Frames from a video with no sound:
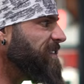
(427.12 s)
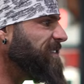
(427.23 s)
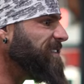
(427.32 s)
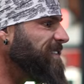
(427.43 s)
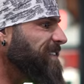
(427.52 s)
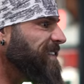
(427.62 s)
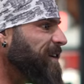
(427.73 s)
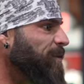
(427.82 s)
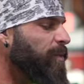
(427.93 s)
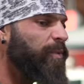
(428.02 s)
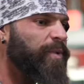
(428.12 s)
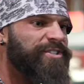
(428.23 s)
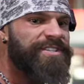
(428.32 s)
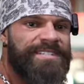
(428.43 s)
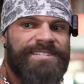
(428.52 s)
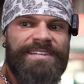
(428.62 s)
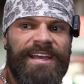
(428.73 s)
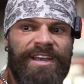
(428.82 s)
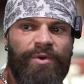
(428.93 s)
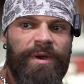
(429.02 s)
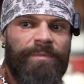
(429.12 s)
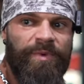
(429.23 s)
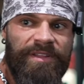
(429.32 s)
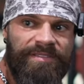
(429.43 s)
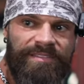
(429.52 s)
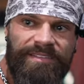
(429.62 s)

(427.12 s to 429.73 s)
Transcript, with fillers: at his house. Which is equipped with,